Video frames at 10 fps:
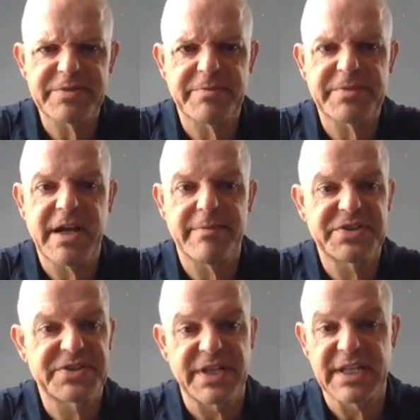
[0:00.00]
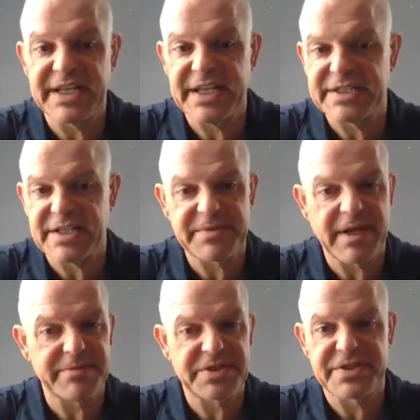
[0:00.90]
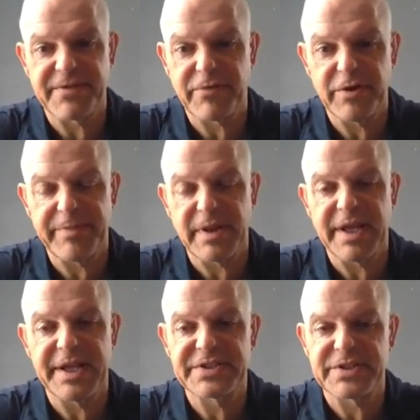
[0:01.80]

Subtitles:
Sometimes it's a lean, sometimes it's a free play.